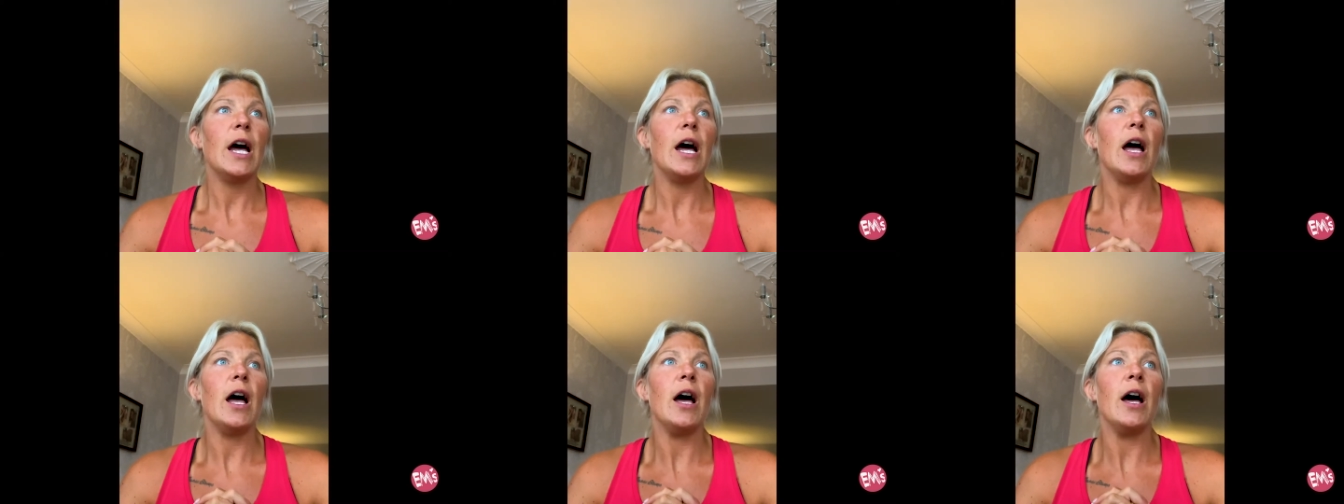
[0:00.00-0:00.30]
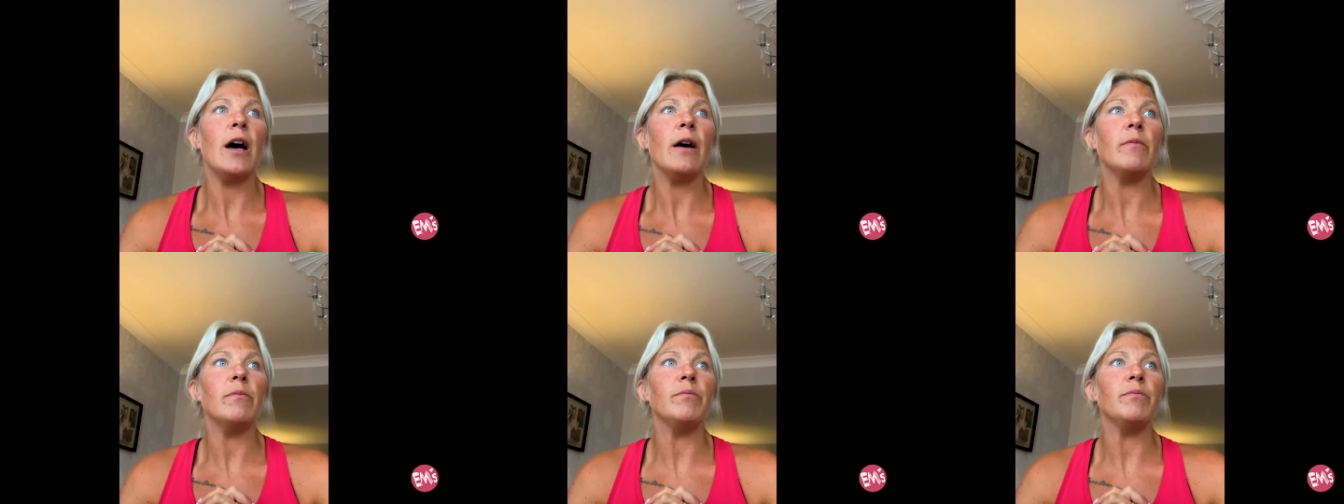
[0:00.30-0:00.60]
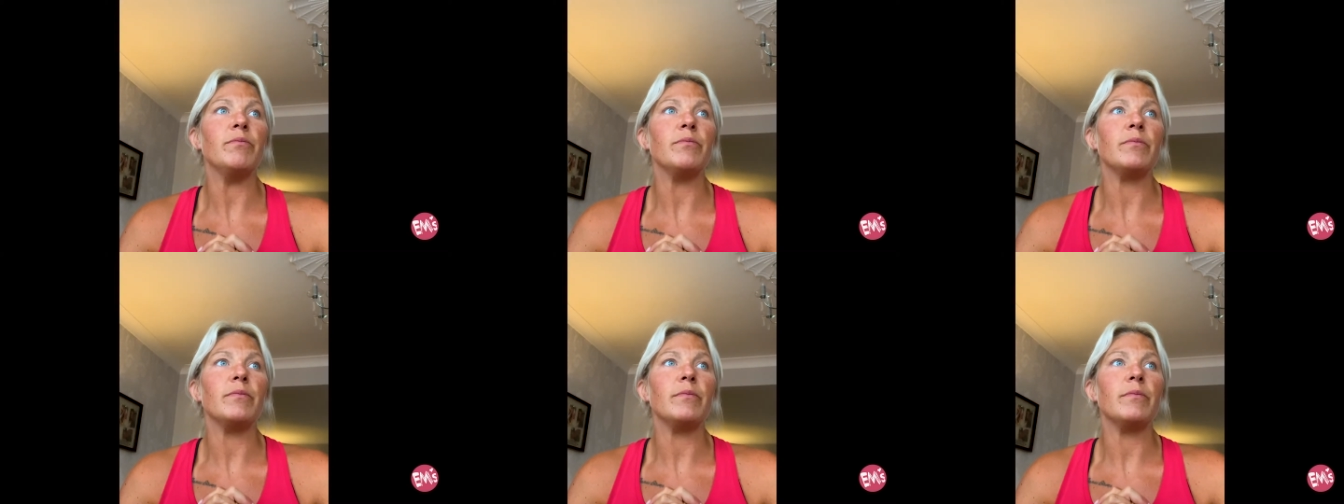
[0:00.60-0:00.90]

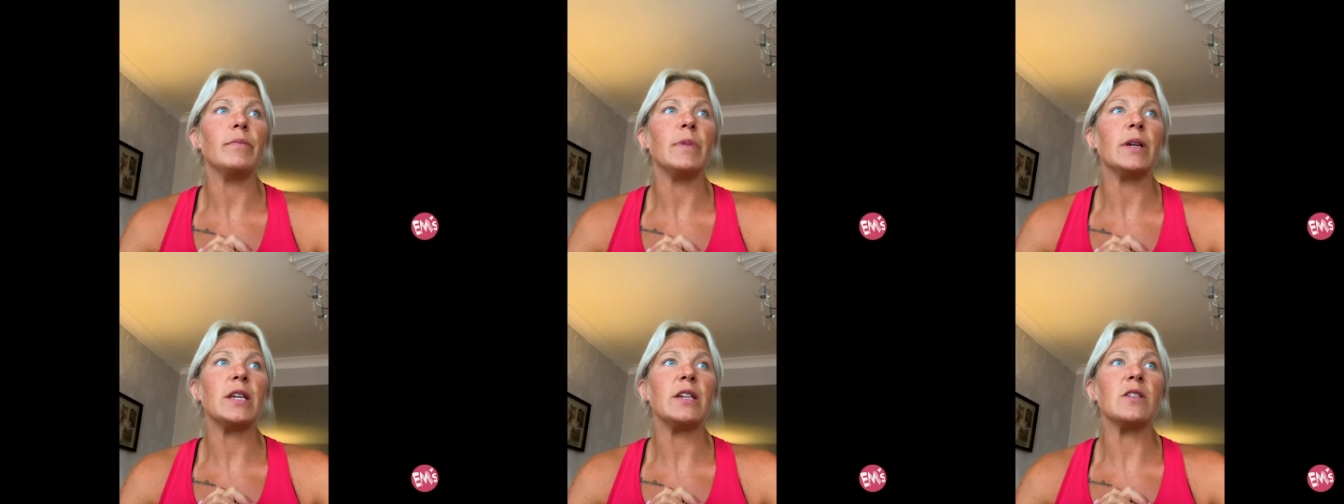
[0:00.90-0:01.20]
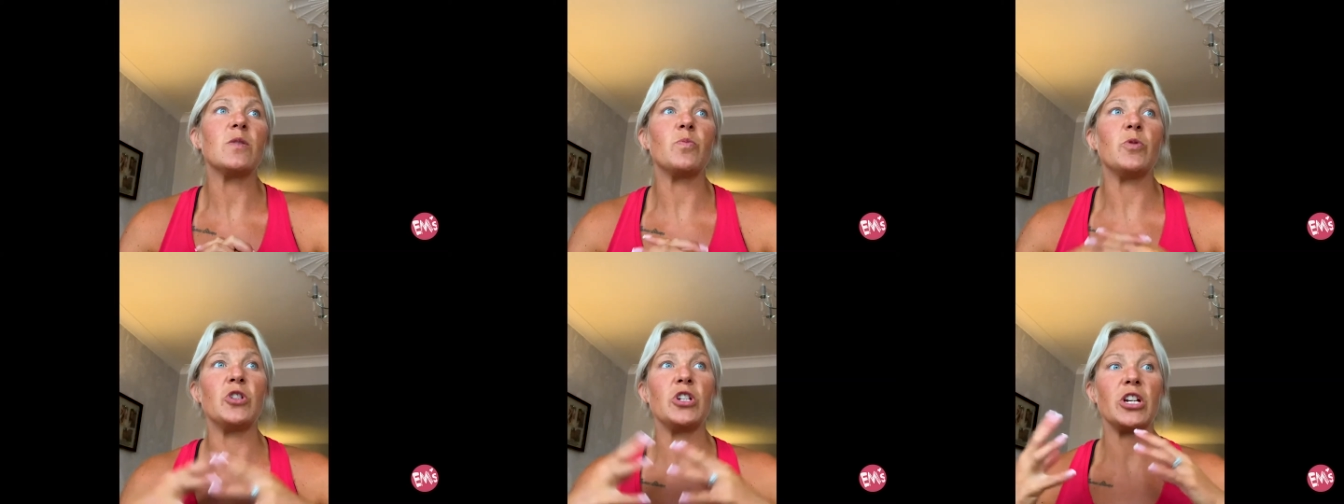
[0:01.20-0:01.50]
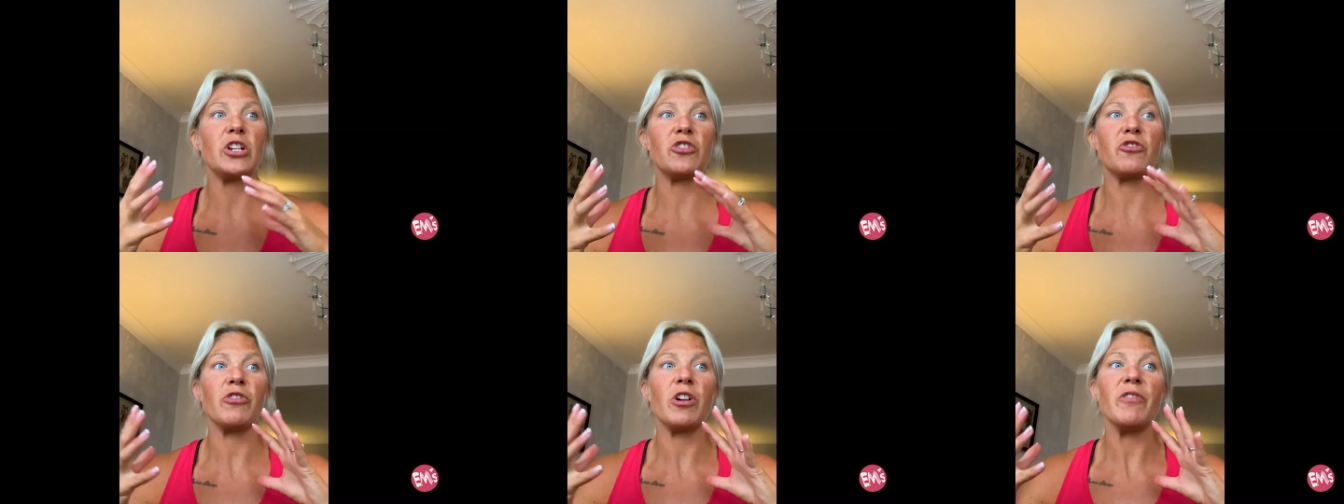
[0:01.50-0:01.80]
Because
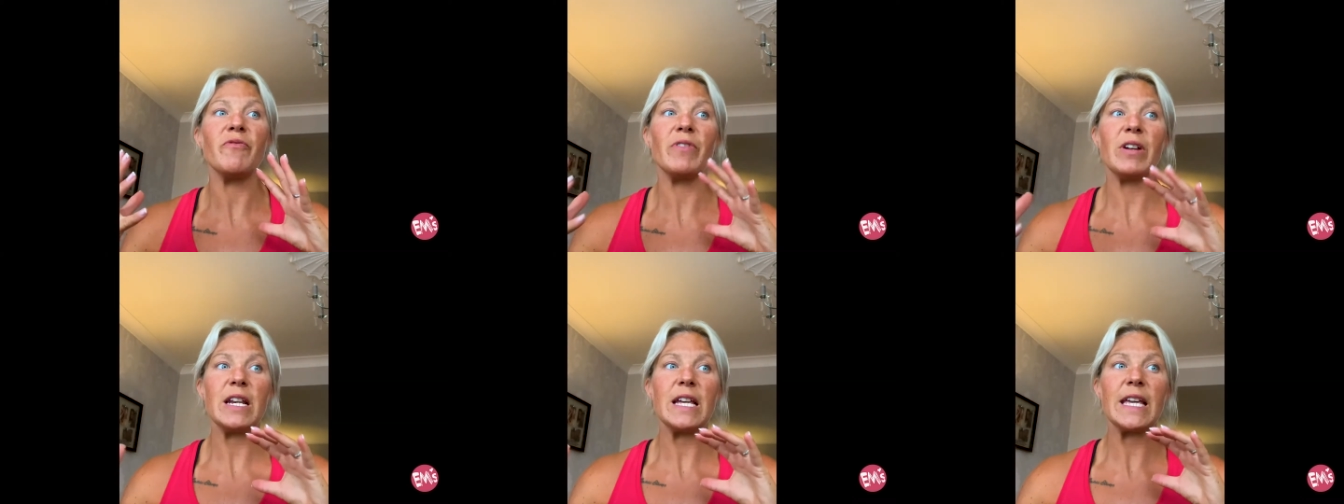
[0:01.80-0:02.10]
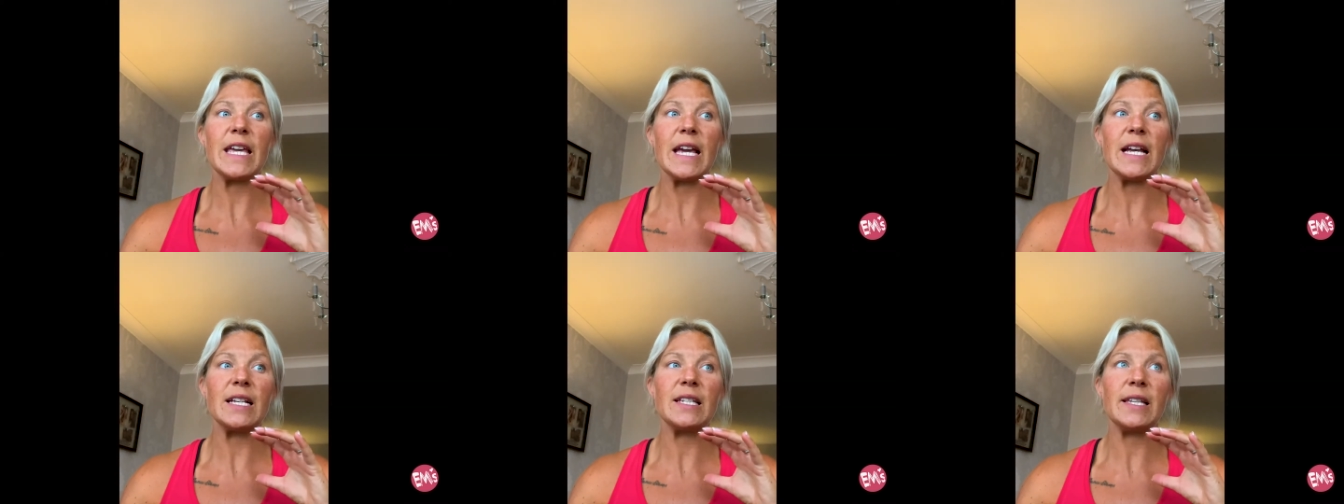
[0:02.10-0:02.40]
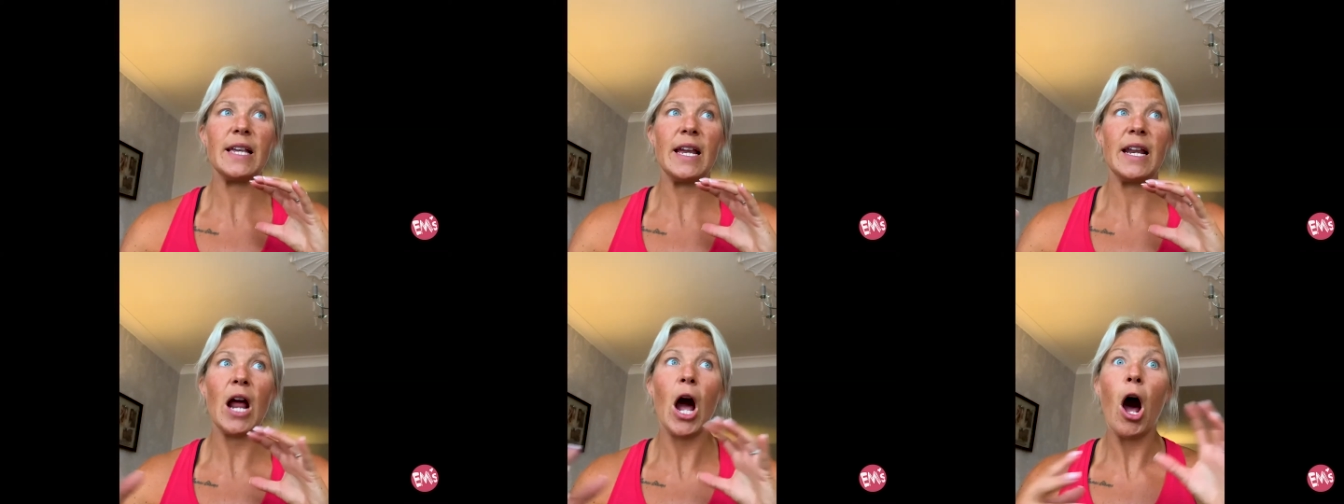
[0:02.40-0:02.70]
progesterone really kicks
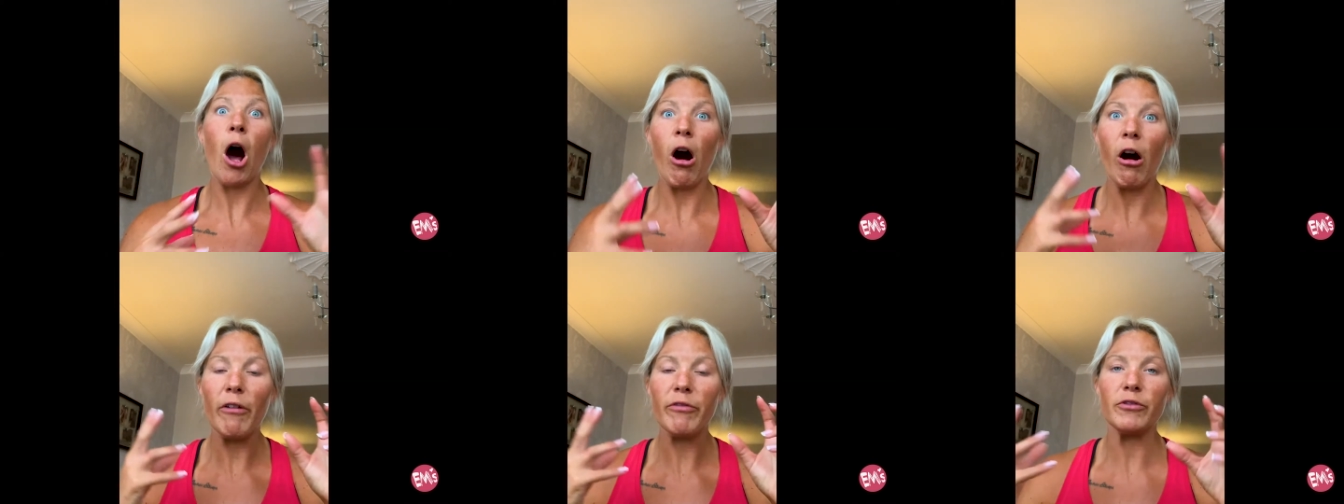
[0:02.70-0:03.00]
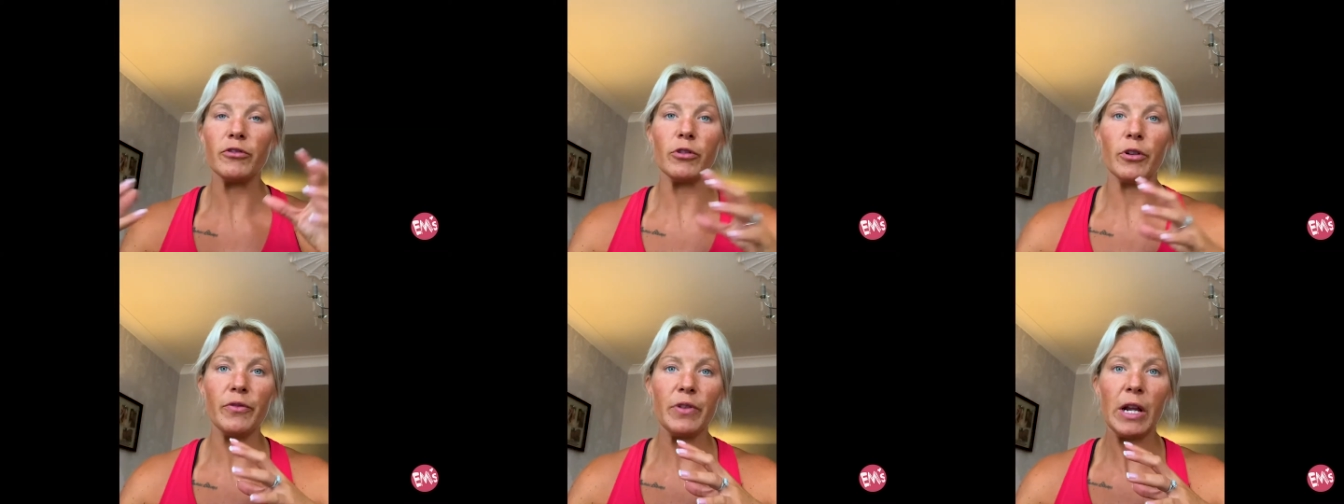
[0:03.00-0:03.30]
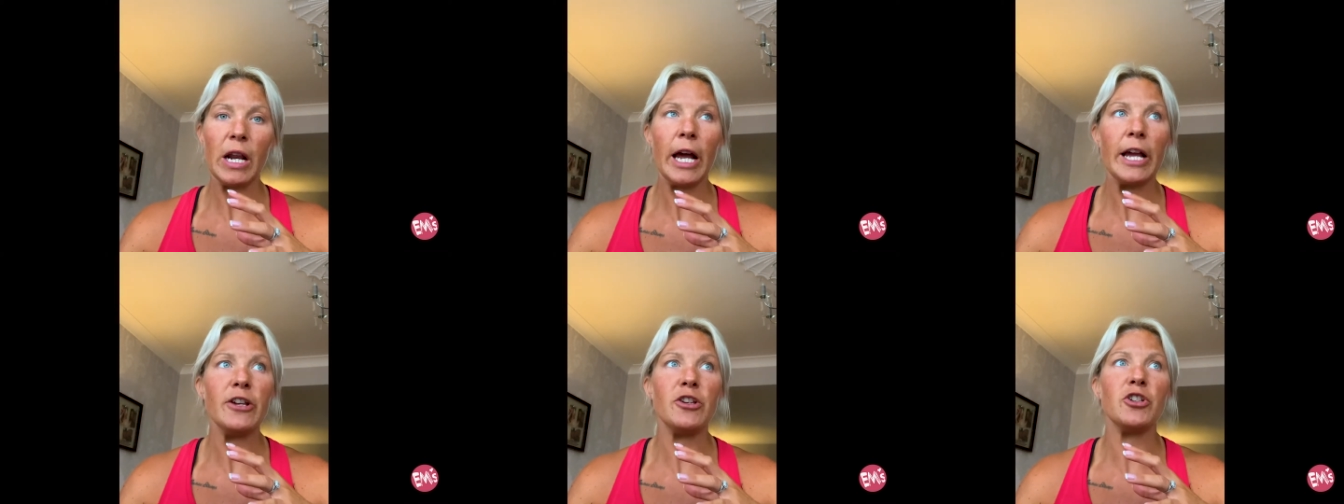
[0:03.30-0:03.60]
in after
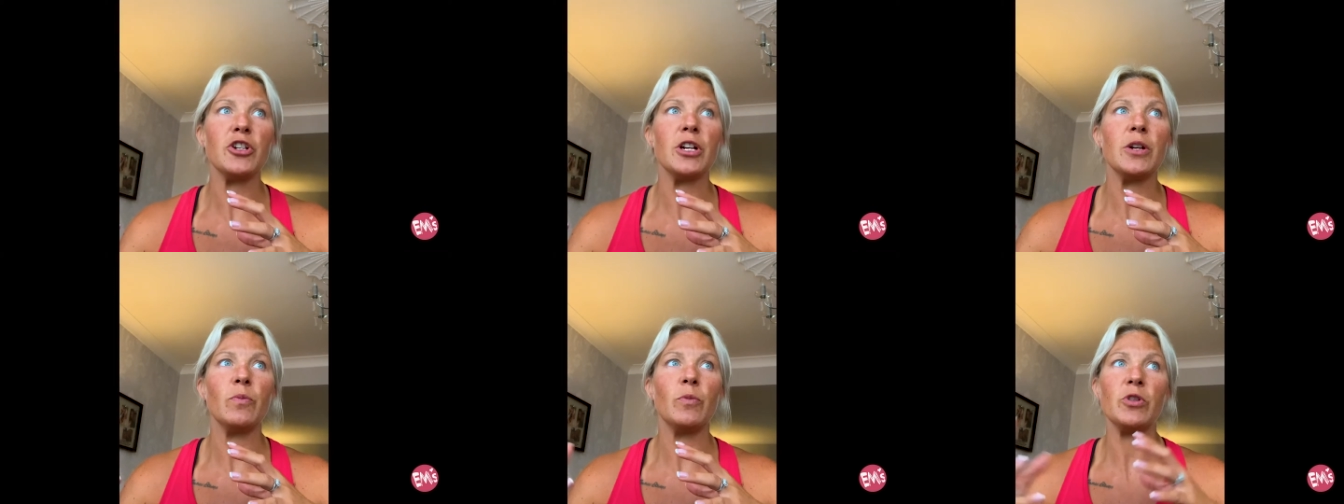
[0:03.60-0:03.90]
ovulation,